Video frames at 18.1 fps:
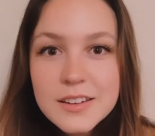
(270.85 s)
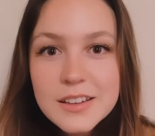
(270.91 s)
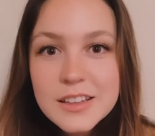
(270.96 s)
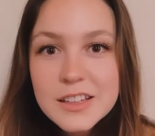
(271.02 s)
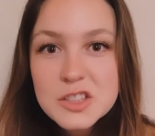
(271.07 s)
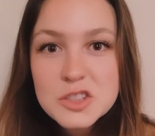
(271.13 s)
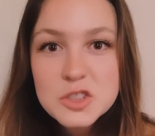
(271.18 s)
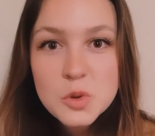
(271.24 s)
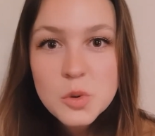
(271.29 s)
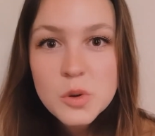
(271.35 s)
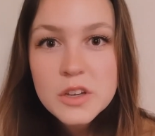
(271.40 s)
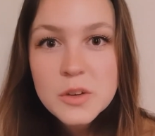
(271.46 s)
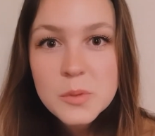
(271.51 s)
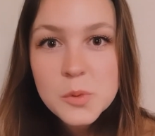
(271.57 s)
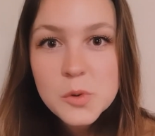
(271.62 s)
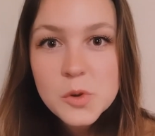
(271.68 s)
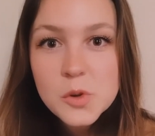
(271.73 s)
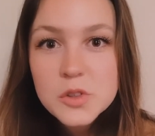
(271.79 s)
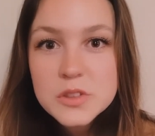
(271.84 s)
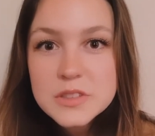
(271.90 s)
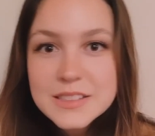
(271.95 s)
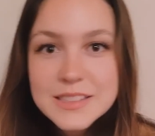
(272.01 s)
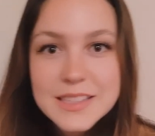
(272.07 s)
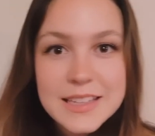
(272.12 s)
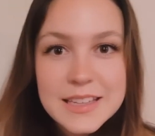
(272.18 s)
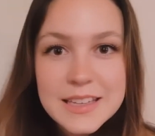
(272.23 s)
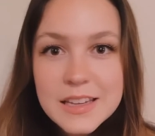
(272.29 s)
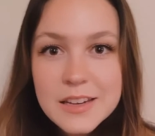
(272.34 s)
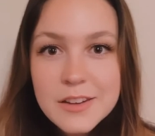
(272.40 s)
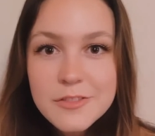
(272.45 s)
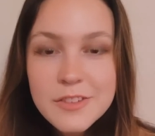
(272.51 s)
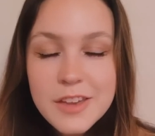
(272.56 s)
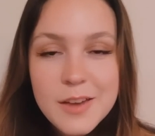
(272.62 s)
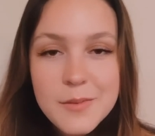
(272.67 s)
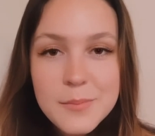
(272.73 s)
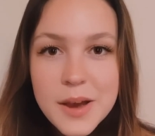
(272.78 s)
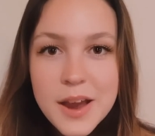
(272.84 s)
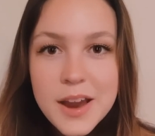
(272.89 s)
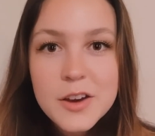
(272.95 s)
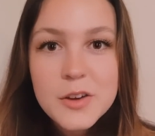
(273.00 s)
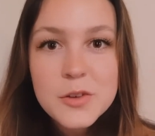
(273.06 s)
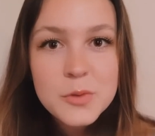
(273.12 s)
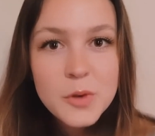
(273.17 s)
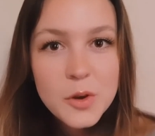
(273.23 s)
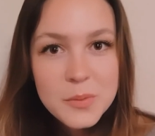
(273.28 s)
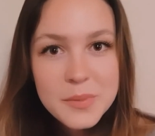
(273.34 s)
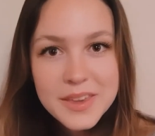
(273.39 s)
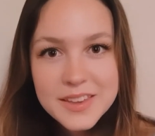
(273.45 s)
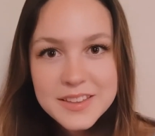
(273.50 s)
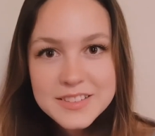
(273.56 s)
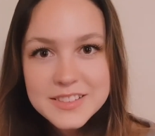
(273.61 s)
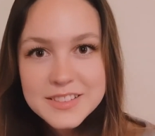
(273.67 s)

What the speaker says: enjoyable teen vampire romance.